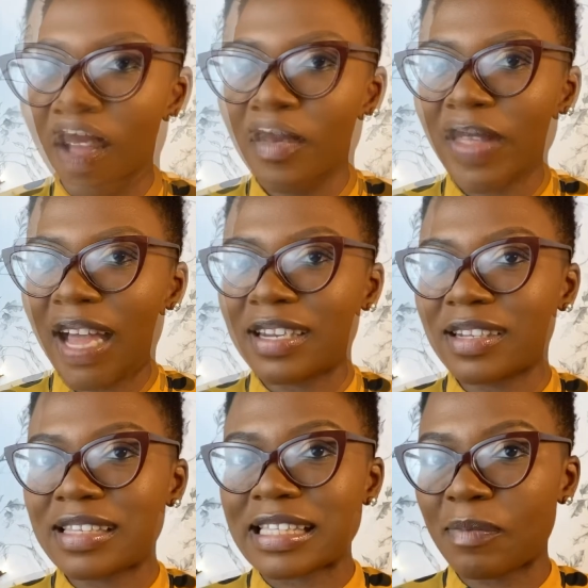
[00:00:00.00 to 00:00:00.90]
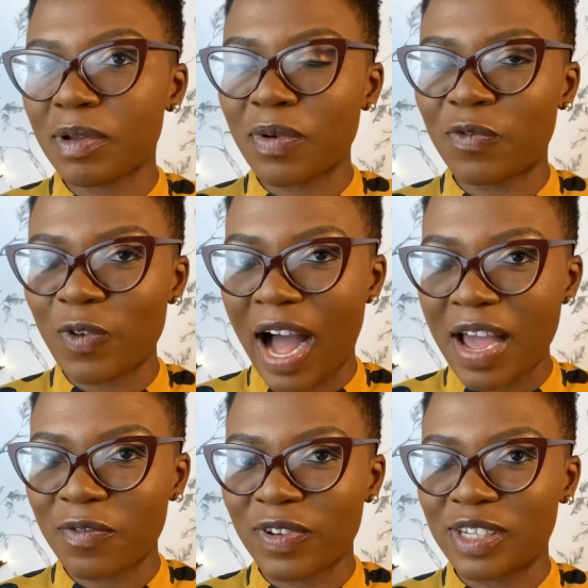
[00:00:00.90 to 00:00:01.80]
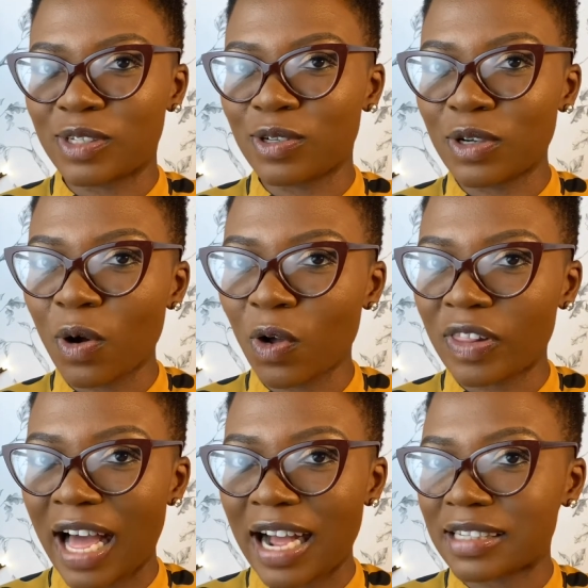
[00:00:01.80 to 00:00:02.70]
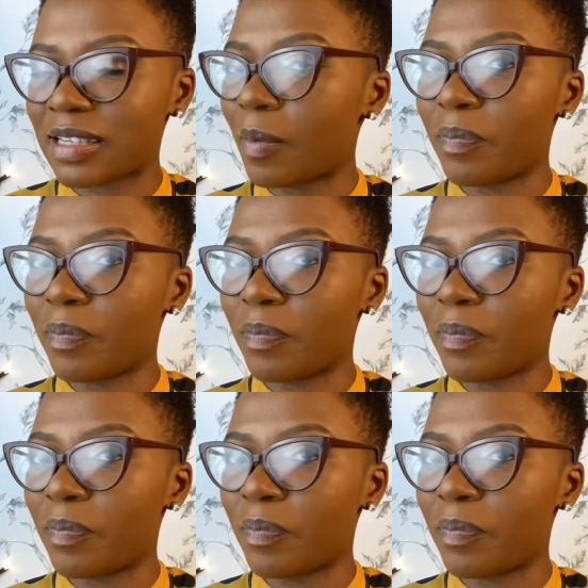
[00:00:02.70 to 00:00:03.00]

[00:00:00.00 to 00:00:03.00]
And step number 5 is to know that